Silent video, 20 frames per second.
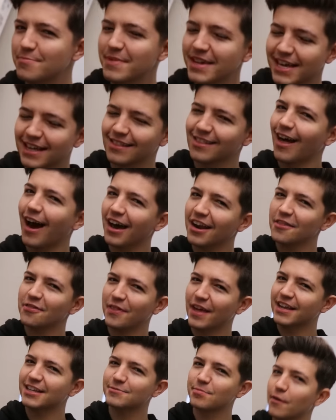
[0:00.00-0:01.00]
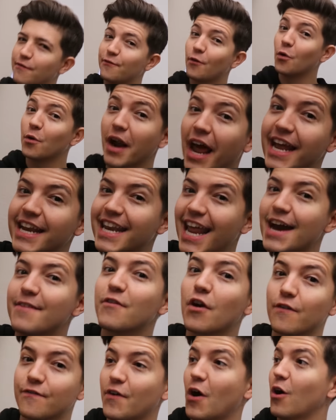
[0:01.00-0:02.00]
to me a lot of things before really? and
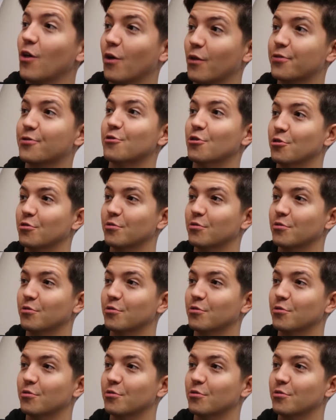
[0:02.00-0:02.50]
never followed through.